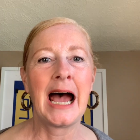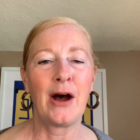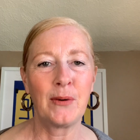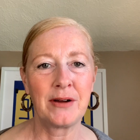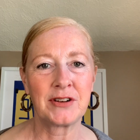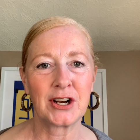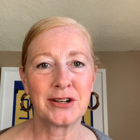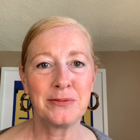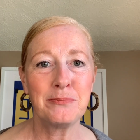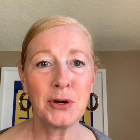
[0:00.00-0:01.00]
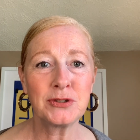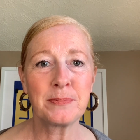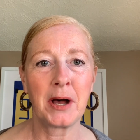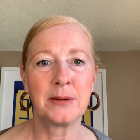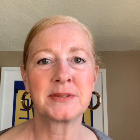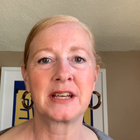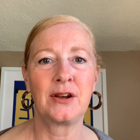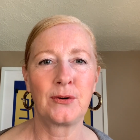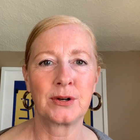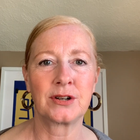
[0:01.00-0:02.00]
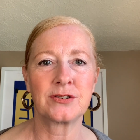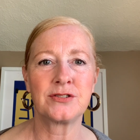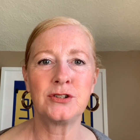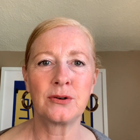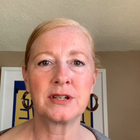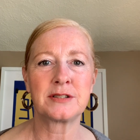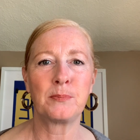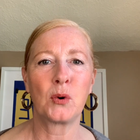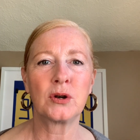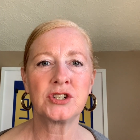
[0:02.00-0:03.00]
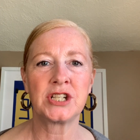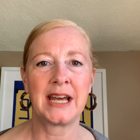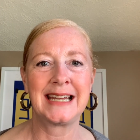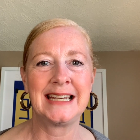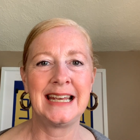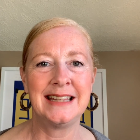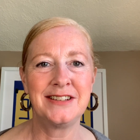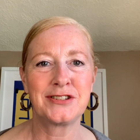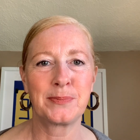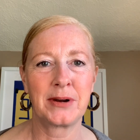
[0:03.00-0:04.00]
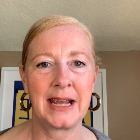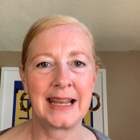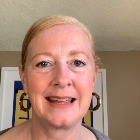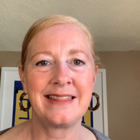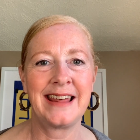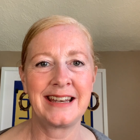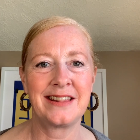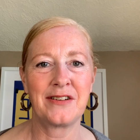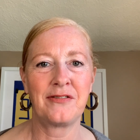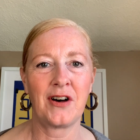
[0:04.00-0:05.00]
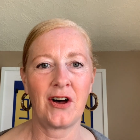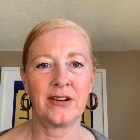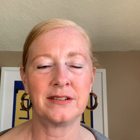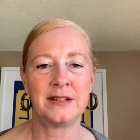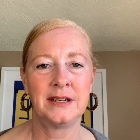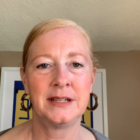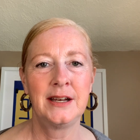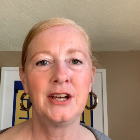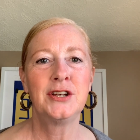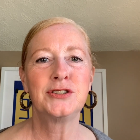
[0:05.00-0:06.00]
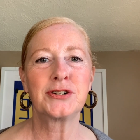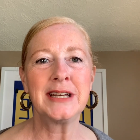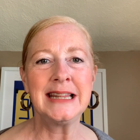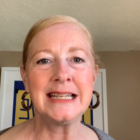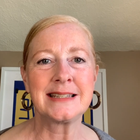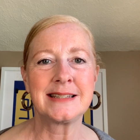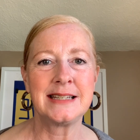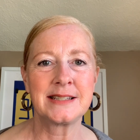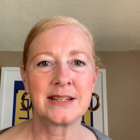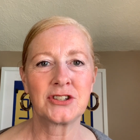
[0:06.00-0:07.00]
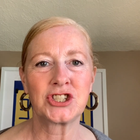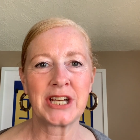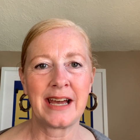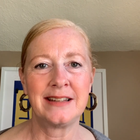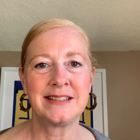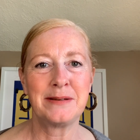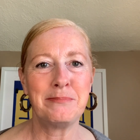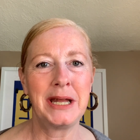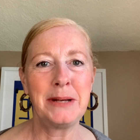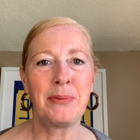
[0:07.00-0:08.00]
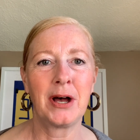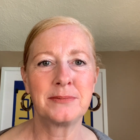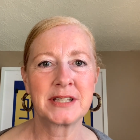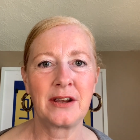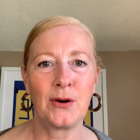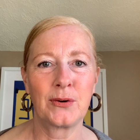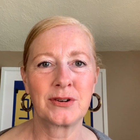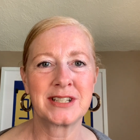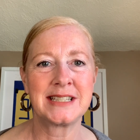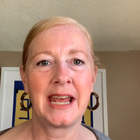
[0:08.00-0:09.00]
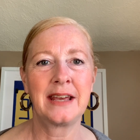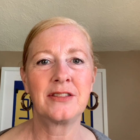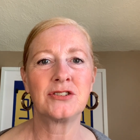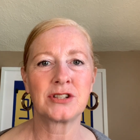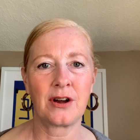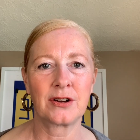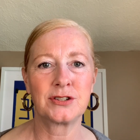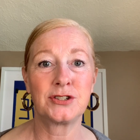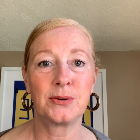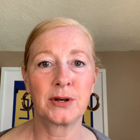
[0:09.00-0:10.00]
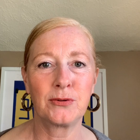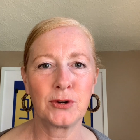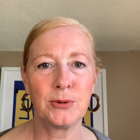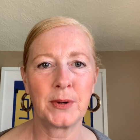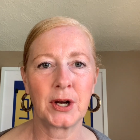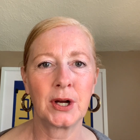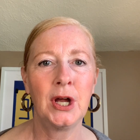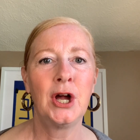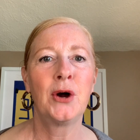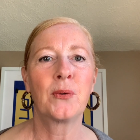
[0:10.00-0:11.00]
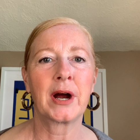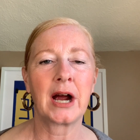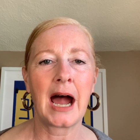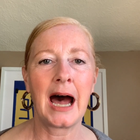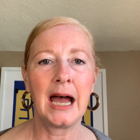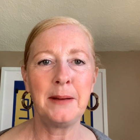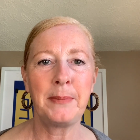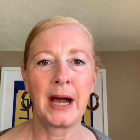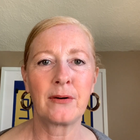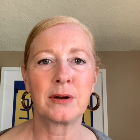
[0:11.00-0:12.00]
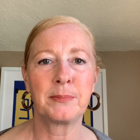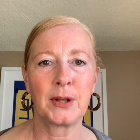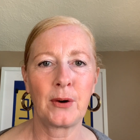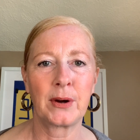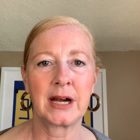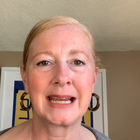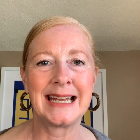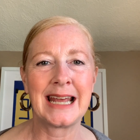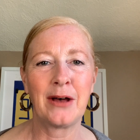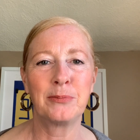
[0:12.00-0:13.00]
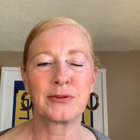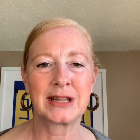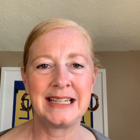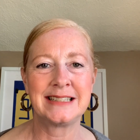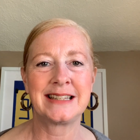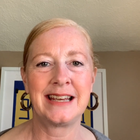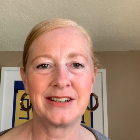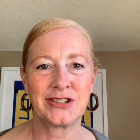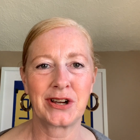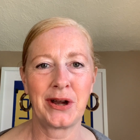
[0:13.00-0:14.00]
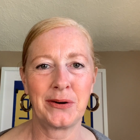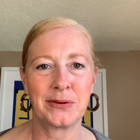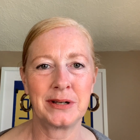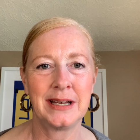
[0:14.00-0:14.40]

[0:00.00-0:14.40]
However, most Pomsky owners notice more shedding in the spring than in the fall. During these seasonal sheds, many Pomsky owners take their dogs to a groomer where a high-powered blower can help release the undercoat.